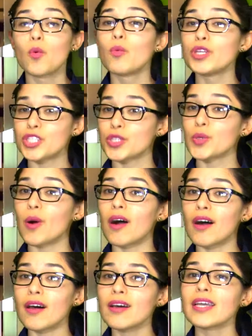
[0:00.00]
wishing you
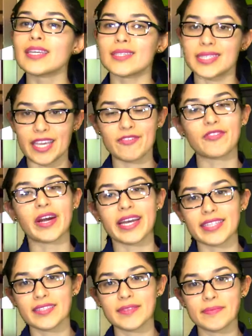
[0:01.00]
all a safe
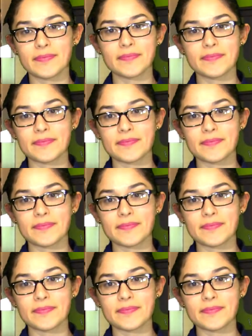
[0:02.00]
ride.